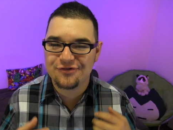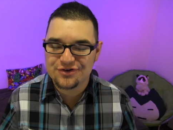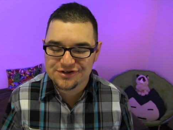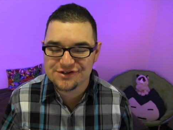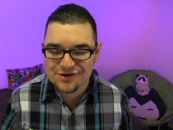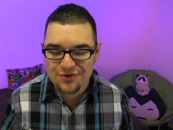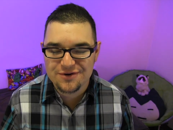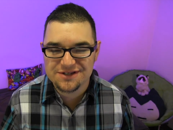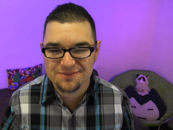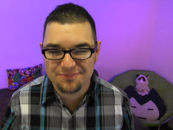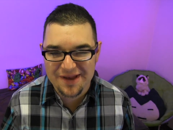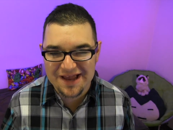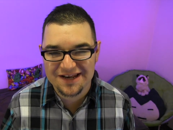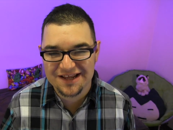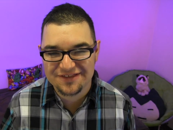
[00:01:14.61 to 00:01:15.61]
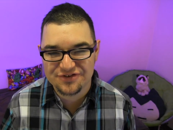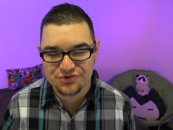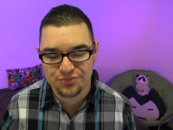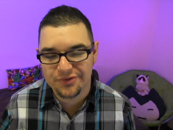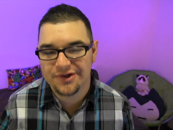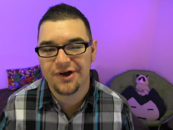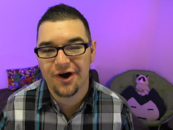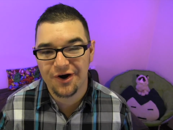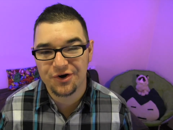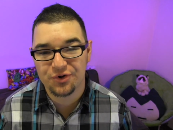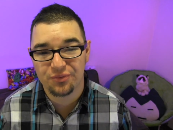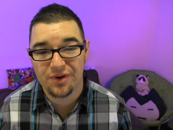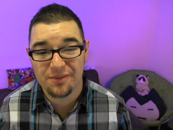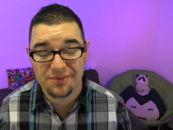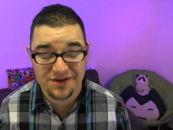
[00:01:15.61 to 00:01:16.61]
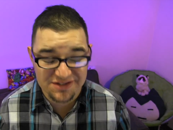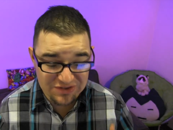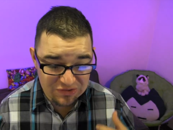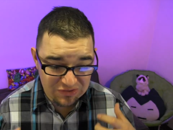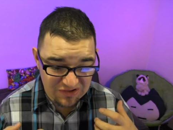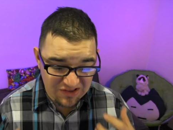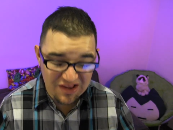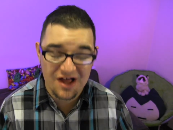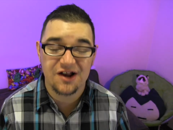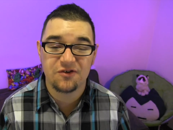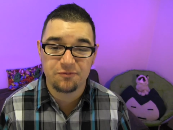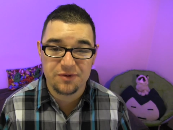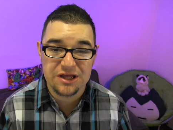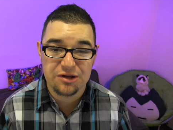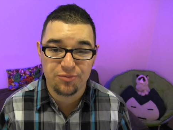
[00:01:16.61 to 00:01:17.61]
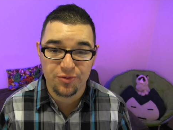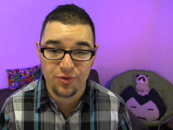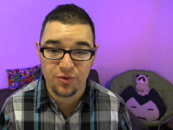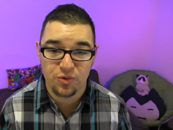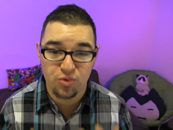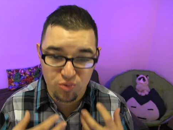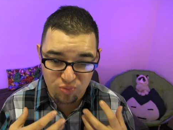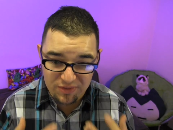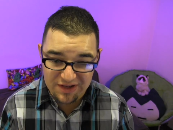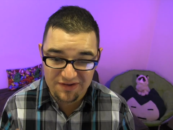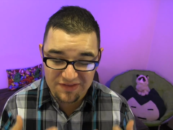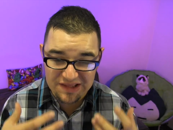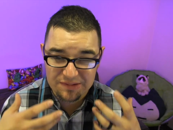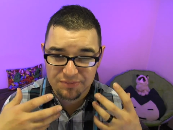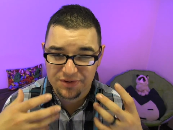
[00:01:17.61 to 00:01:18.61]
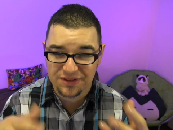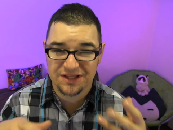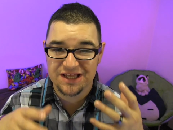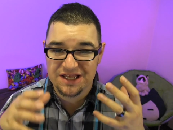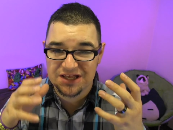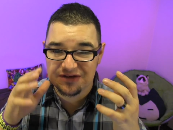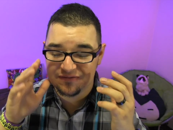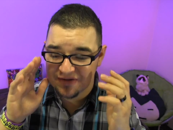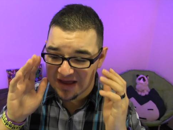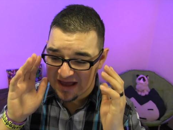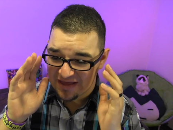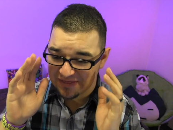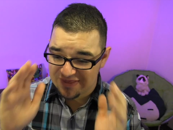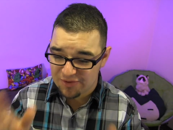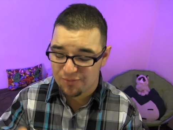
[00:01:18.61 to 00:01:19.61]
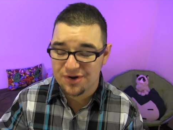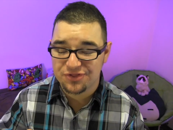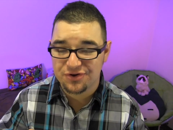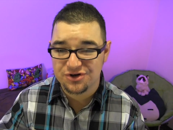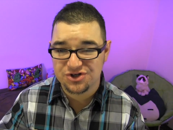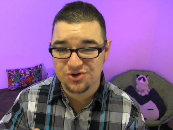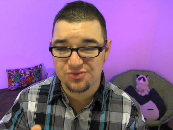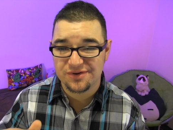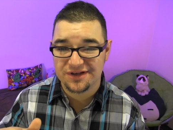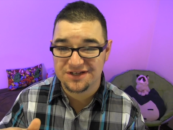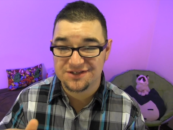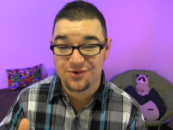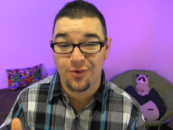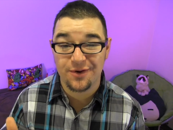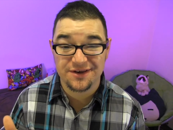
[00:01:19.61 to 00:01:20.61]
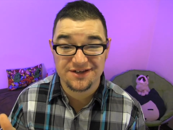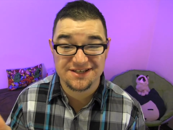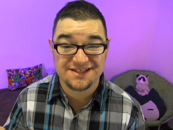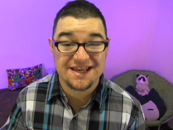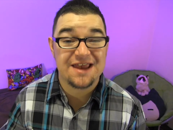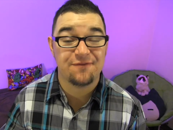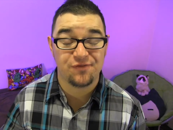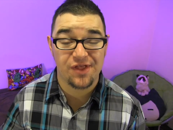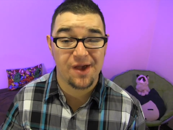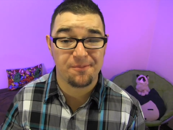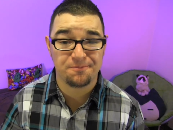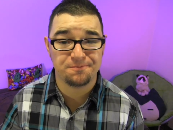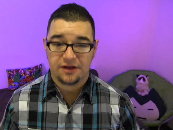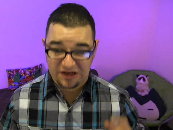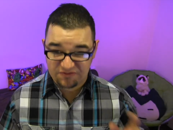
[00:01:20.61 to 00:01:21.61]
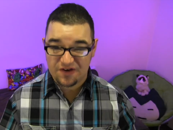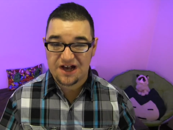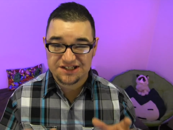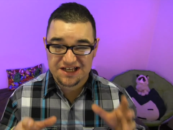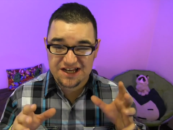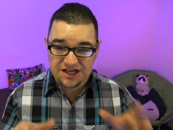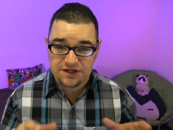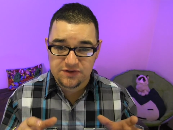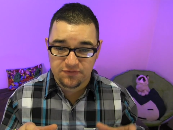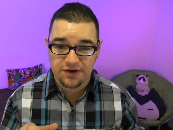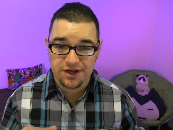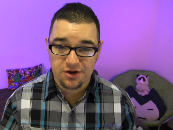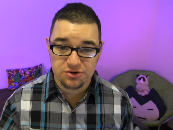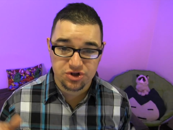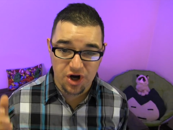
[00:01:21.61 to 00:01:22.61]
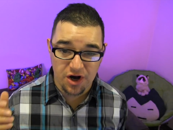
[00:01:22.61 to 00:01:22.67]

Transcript: This is always a band-aid that's really hard to rip because there are a lot of people who really believe that what they're doing is going to save them. In fact, in his video,